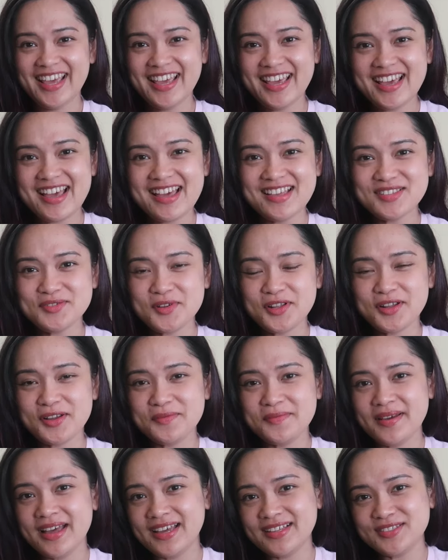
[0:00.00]
Hey guys,
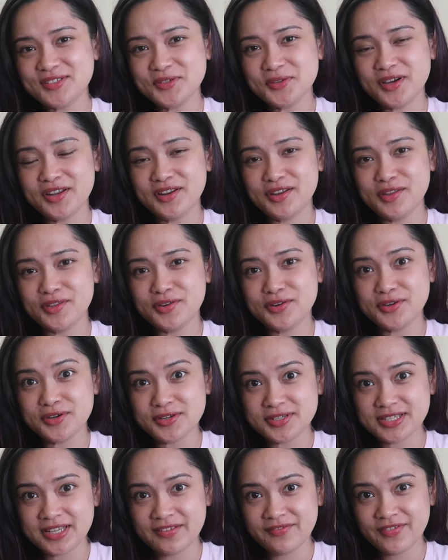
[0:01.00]
welcome back to another
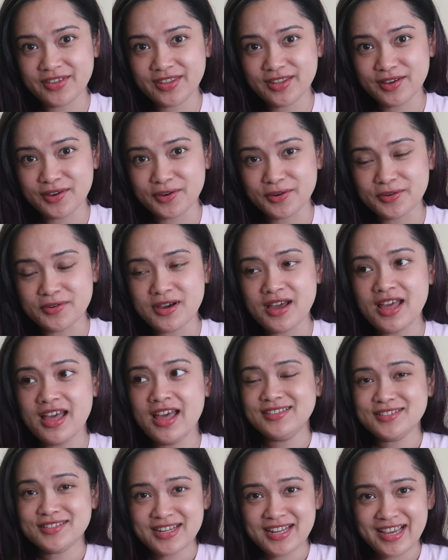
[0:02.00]
nursing video.
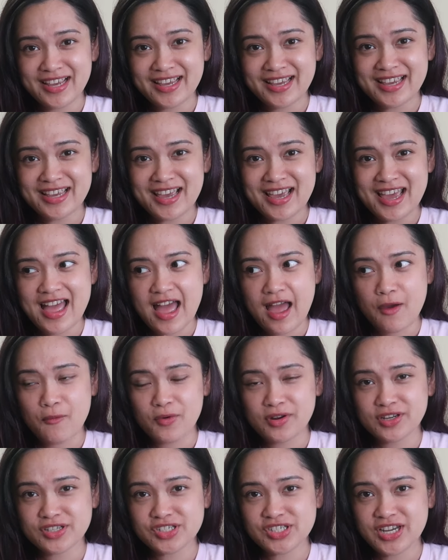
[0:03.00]
Today, I
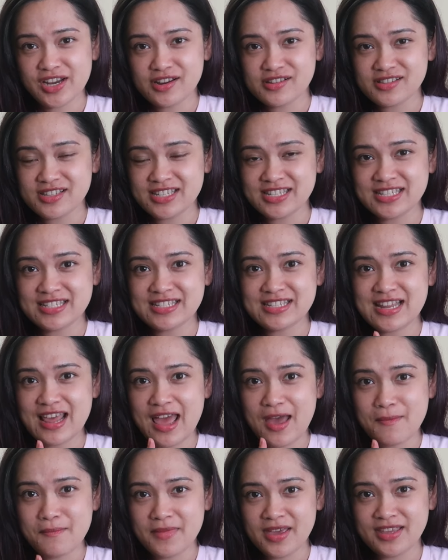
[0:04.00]
want to share this
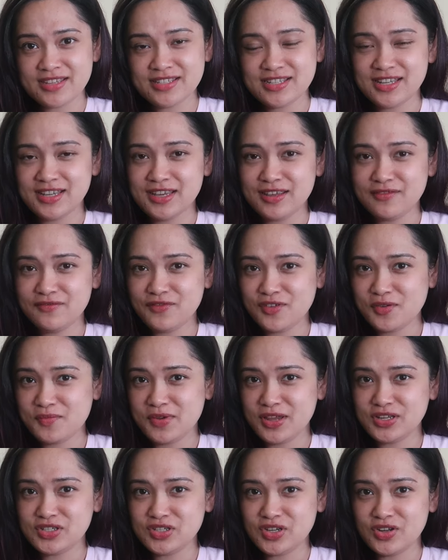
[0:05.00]
amazing
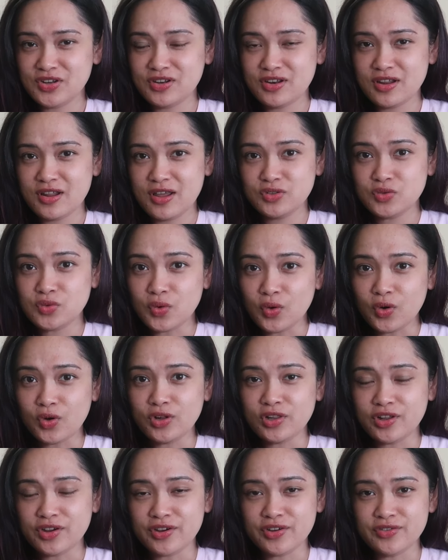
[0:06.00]
information to all
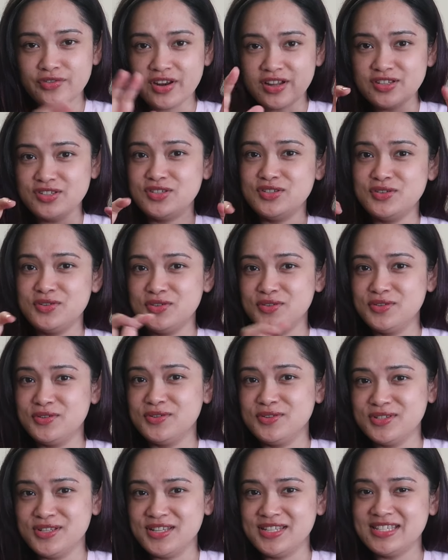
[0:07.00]
our registered
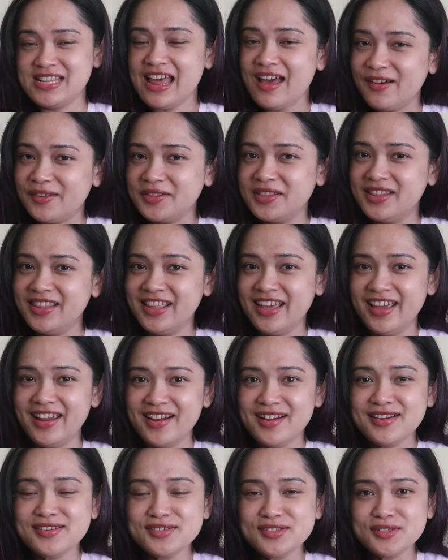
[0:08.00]
nurses out
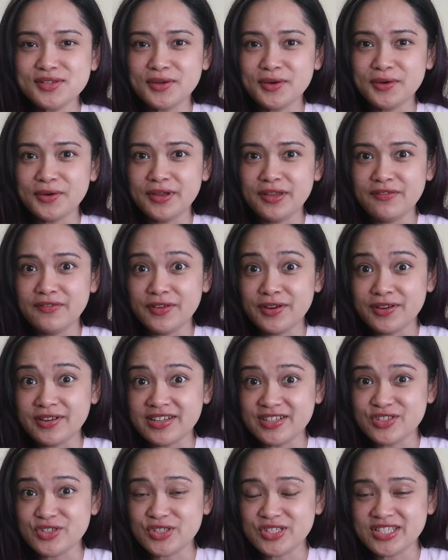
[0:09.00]
there. So if you're
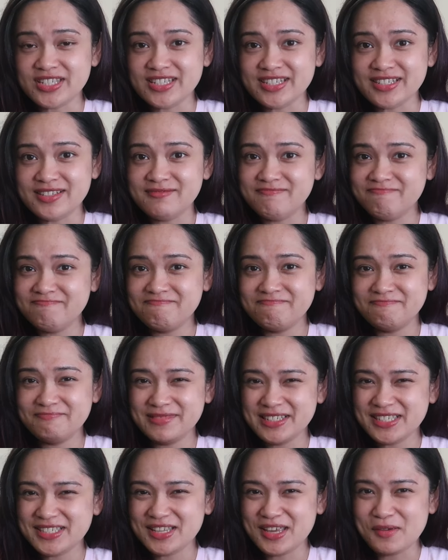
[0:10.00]
interested,
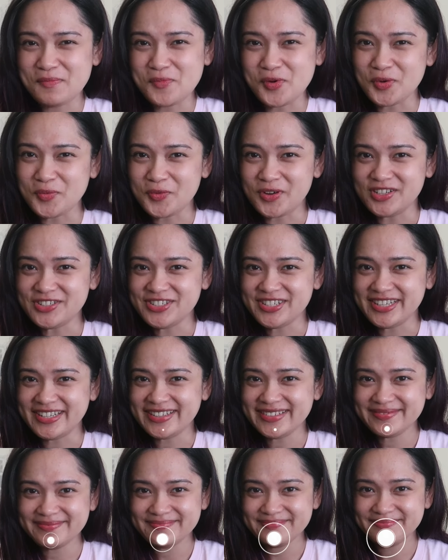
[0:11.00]
please keep on watching.